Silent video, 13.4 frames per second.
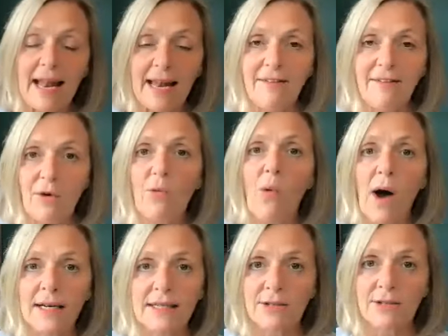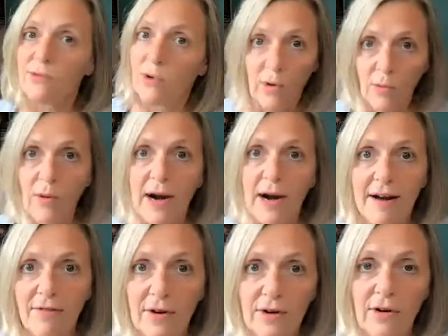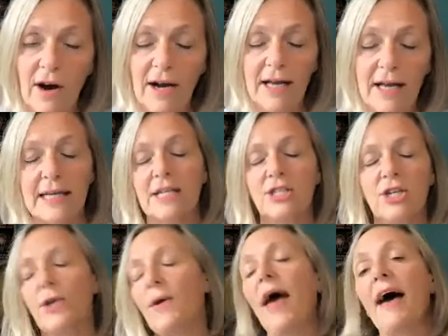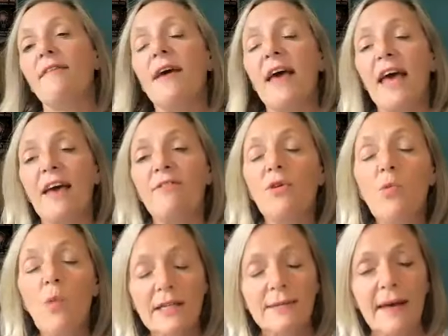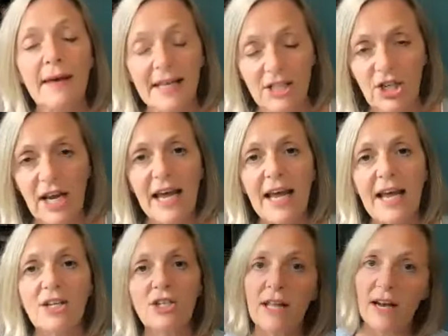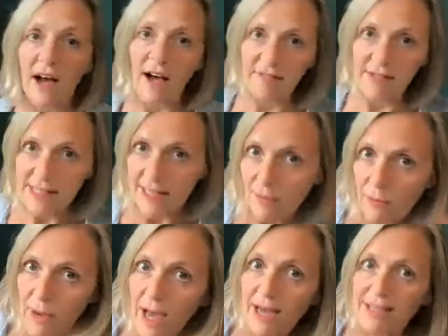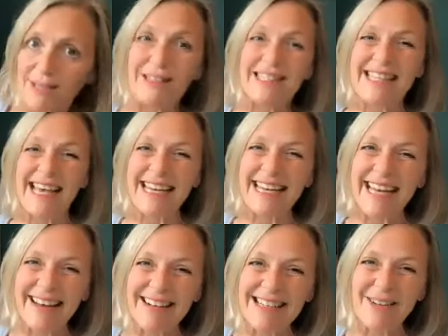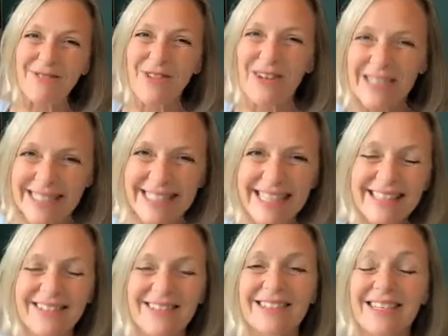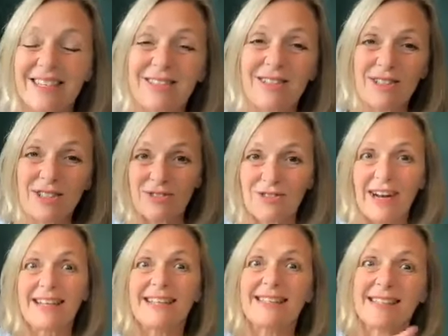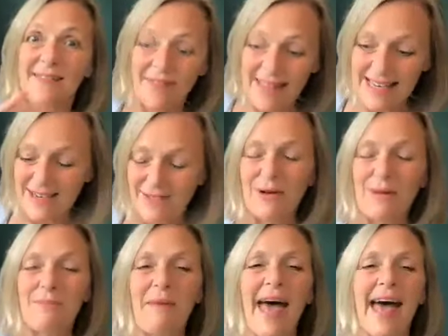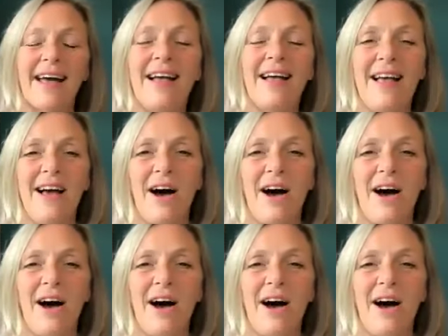And if you want, or whatever chronic condition you have, if you want to make a change, then obviously we've got to be sending out a different signal to direct something different back.